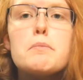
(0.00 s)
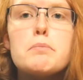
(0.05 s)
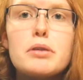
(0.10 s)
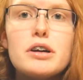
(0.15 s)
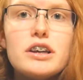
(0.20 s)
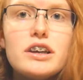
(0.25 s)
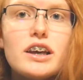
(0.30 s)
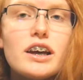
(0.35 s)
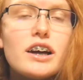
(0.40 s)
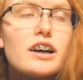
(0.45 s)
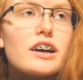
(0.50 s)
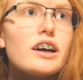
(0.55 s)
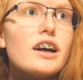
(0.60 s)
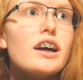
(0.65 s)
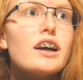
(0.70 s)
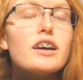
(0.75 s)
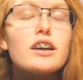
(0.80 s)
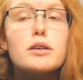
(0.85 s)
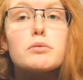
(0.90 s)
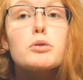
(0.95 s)
But yeah,
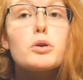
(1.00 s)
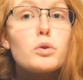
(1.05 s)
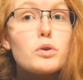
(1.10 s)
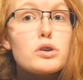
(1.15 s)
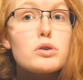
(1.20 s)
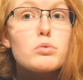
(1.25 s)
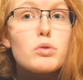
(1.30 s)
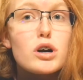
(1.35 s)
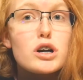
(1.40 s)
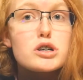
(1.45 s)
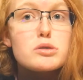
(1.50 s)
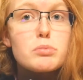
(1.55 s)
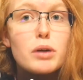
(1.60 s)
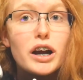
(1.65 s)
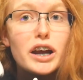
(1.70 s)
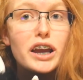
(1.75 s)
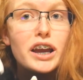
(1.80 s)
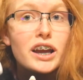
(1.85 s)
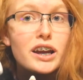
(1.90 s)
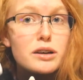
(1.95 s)
and I'm going to wash
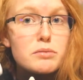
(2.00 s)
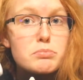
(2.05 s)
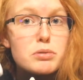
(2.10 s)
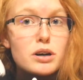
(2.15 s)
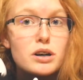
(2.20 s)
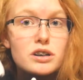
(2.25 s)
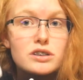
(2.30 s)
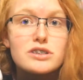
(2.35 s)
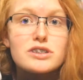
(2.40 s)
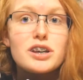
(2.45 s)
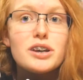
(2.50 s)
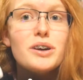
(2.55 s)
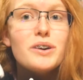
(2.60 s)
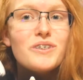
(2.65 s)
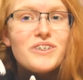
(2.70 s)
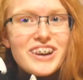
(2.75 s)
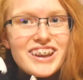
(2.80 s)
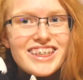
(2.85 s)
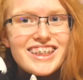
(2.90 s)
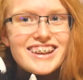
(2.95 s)
my hand paws
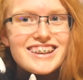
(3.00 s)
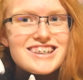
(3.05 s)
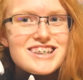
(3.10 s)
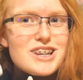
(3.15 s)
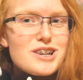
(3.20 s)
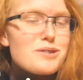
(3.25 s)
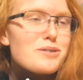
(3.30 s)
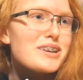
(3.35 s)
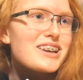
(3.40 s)
with it too,